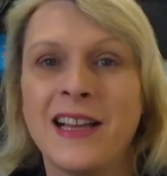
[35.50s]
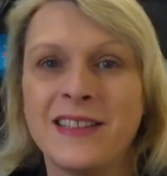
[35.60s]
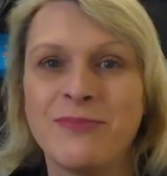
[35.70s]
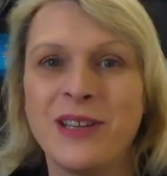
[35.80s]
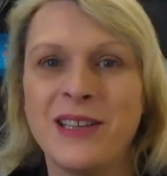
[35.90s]

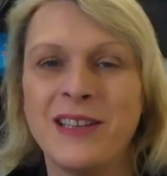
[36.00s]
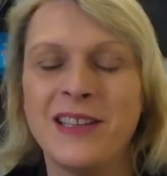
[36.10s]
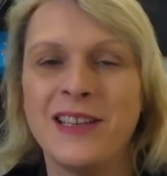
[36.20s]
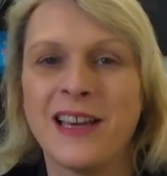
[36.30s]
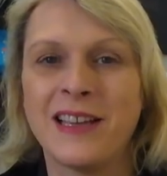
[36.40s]
and
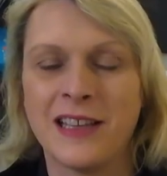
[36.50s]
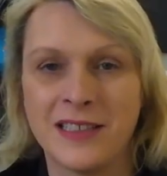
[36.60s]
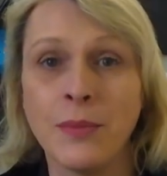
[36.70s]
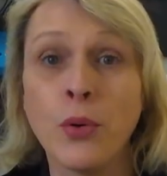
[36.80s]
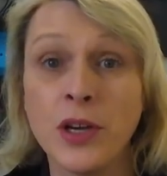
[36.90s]
we at
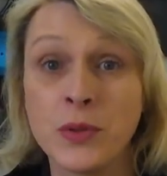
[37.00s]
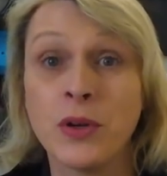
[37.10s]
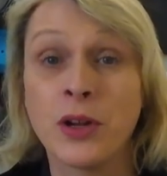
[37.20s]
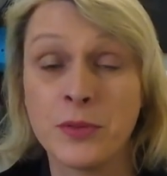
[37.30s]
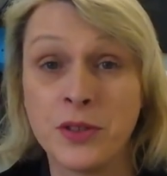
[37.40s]
some points
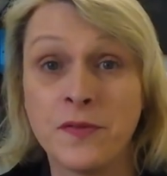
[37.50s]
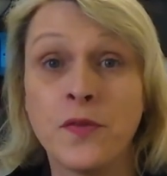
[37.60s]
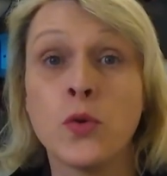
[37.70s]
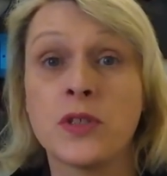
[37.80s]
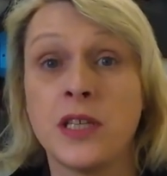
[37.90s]
we got up to
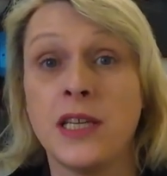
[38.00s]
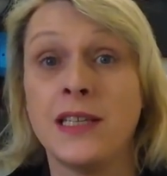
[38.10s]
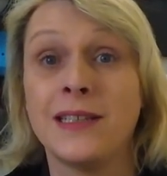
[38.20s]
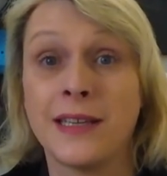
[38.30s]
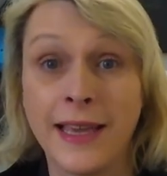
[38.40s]

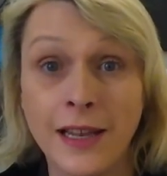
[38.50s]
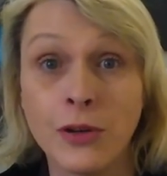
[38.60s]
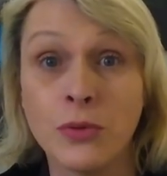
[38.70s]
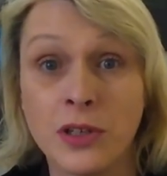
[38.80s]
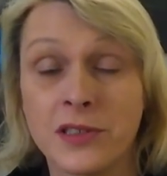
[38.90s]
14
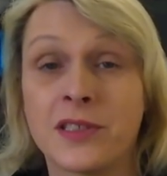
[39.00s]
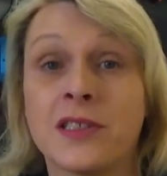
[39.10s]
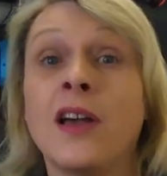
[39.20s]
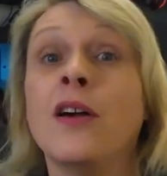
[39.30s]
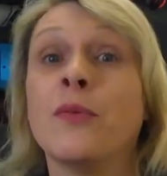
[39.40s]

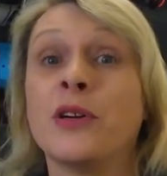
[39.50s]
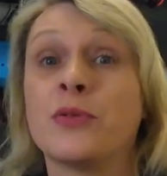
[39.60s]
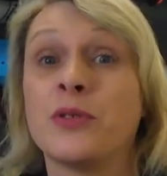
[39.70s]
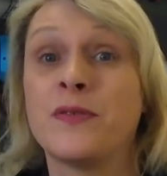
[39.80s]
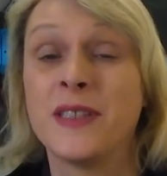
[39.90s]
kilowatts,
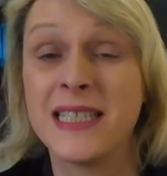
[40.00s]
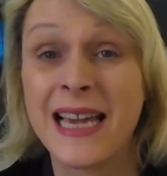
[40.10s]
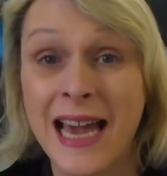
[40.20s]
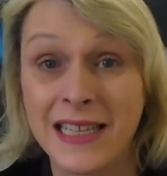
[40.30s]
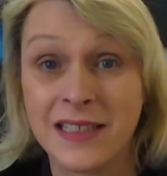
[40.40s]
which was
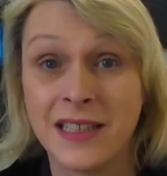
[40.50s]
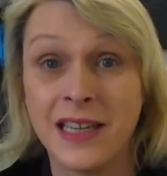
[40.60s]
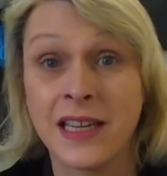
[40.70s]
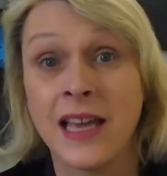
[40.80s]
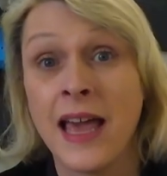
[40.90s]

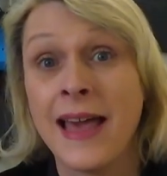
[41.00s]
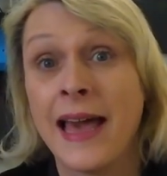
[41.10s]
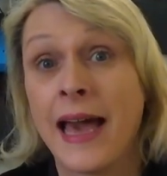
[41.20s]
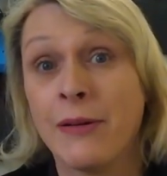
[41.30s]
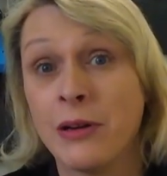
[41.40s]
fantastic.
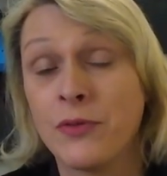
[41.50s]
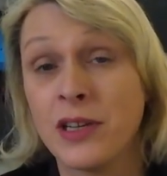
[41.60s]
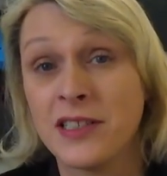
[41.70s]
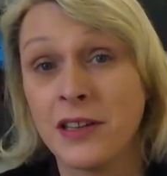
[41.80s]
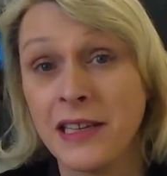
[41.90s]
However,
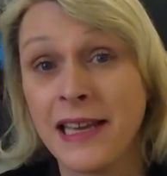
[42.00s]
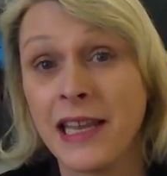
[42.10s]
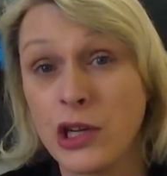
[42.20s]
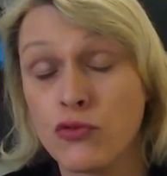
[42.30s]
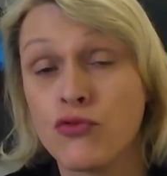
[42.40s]
I started
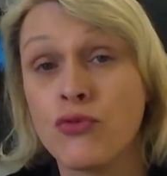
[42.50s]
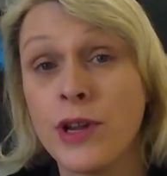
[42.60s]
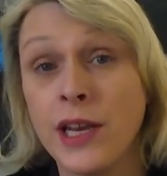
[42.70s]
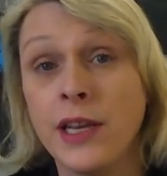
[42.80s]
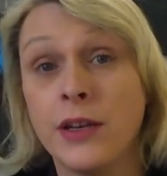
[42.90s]
getting
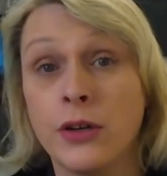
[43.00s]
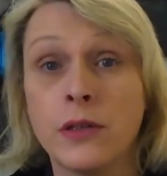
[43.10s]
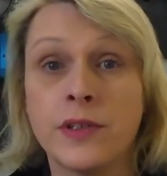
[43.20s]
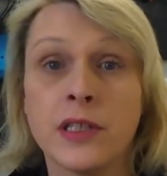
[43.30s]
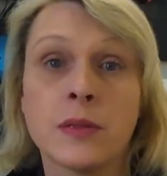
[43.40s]
really
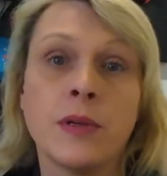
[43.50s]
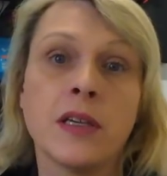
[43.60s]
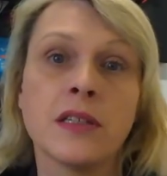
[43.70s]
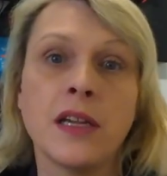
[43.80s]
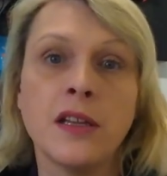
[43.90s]
nervous
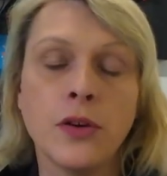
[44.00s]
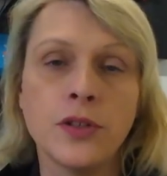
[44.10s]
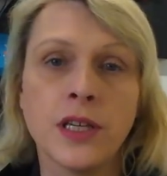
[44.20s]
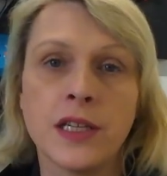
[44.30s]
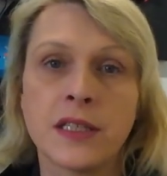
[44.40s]
because I
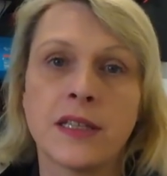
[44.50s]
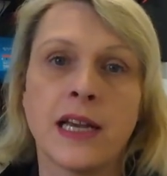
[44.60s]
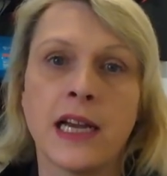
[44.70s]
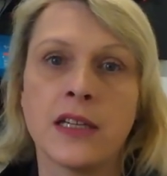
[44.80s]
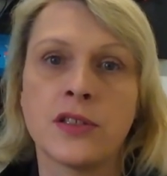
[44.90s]
noticed
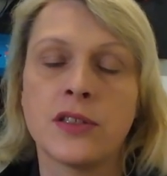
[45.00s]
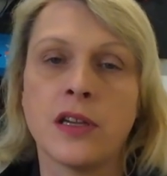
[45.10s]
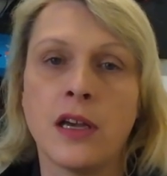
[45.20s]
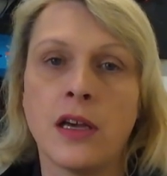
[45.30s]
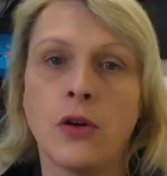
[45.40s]
that
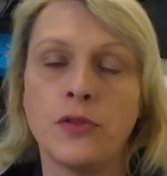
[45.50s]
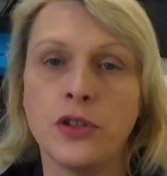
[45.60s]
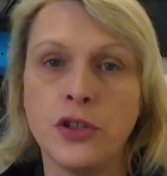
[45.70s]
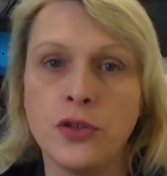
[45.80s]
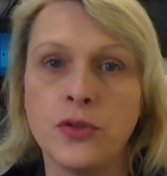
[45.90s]
uh, on
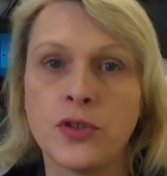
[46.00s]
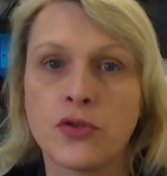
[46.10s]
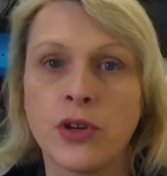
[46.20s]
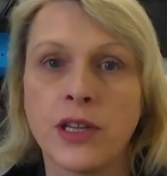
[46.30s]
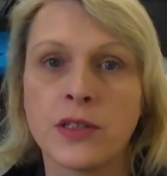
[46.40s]
the new
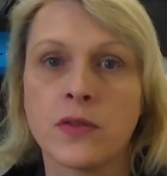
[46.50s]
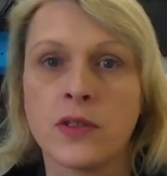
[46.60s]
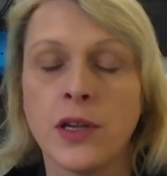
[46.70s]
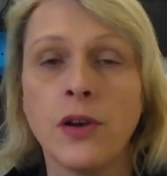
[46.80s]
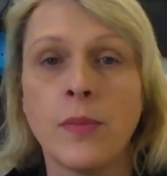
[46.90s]
strings of
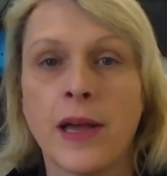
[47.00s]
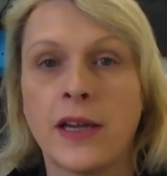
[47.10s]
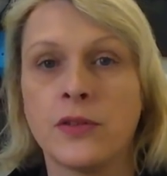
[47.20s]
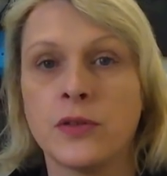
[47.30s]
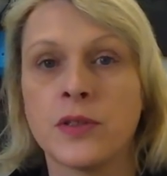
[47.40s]
solar
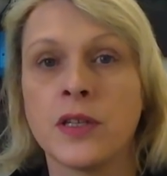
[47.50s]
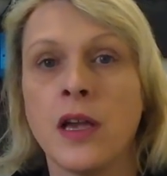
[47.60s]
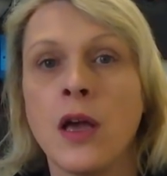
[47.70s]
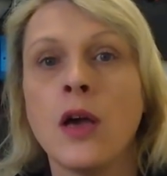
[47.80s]
panels,